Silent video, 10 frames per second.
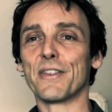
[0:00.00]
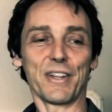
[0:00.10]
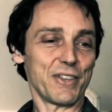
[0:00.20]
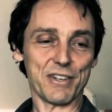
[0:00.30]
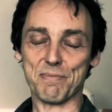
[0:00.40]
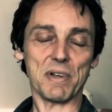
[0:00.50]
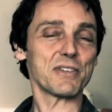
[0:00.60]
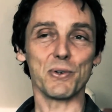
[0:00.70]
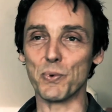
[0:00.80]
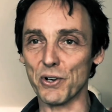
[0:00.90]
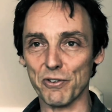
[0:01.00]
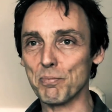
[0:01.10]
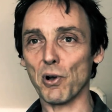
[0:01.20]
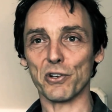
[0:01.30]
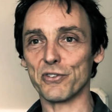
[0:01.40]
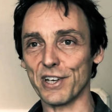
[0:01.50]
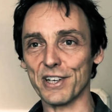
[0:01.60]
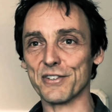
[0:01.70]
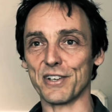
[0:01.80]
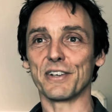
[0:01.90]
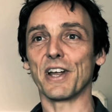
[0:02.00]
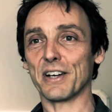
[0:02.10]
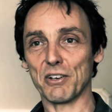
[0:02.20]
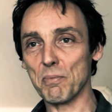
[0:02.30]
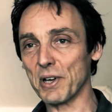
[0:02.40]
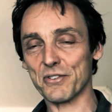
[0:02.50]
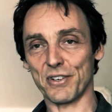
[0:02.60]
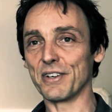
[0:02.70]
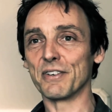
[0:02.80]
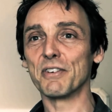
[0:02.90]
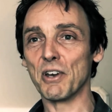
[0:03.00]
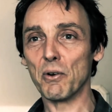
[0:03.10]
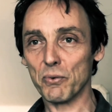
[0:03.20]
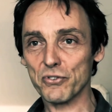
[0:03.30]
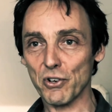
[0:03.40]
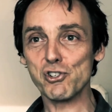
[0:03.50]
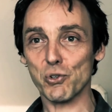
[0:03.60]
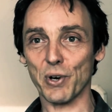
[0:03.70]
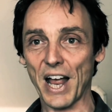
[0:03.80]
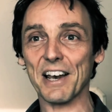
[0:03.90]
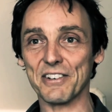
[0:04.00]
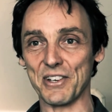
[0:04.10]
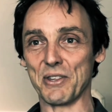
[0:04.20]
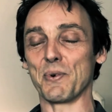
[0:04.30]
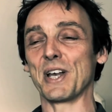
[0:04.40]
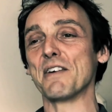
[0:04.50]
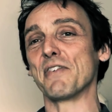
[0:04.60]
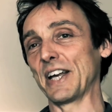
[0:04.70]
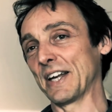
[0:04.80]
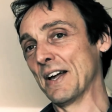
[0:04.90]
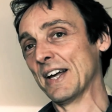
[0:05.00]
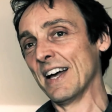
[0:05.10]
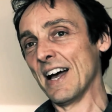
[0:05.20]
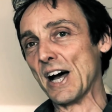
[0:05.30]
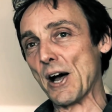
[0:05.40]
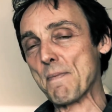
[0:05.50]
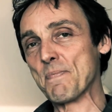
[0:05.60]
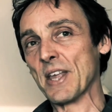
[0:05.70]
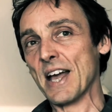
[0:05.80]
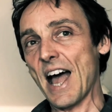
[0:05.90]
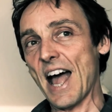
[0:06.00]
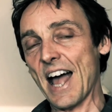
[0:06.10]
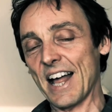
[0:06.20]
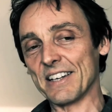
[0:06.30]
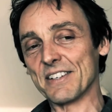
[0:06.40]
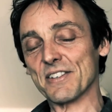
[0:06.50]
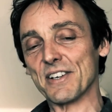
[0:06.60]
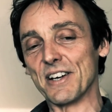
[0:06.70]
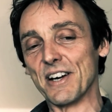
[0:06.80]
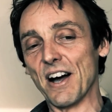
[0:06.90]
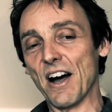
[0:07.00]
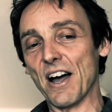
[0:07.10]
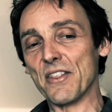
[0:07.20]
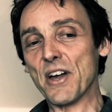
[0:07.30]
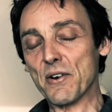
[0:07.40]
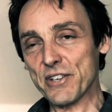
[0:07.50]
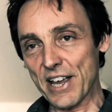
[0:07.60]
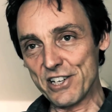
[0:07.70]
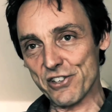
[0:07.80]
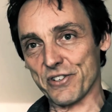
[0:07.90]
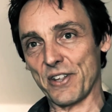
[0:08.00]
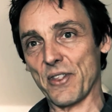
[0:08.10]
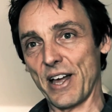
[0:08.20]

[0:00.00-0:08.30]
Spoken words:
than this messy world of politics and economics and, you know, social reality that we live in. And there are dangers in